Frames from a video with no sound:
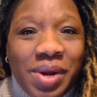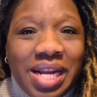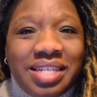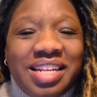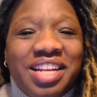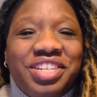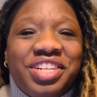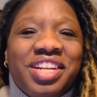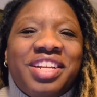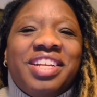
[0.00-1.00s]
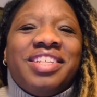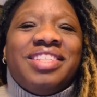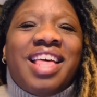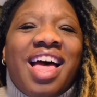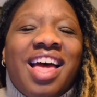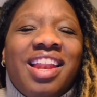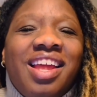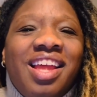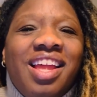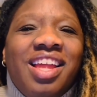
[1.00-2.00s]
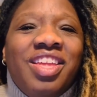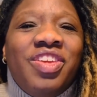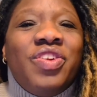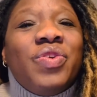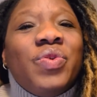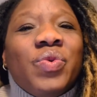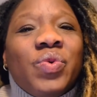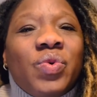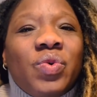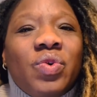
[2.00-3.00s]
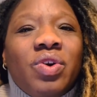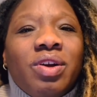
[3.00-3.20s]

my intention is that you,